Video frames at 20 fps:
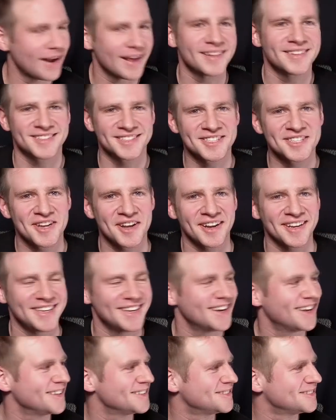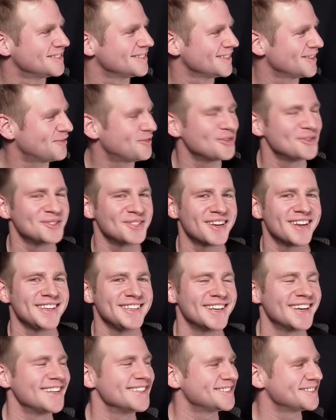it's 9 yards. The full 9
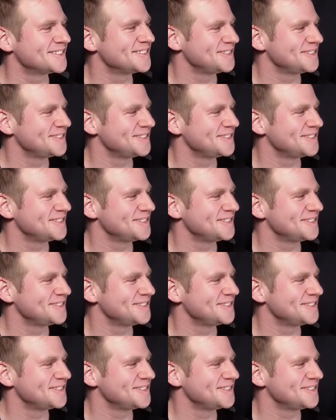yards.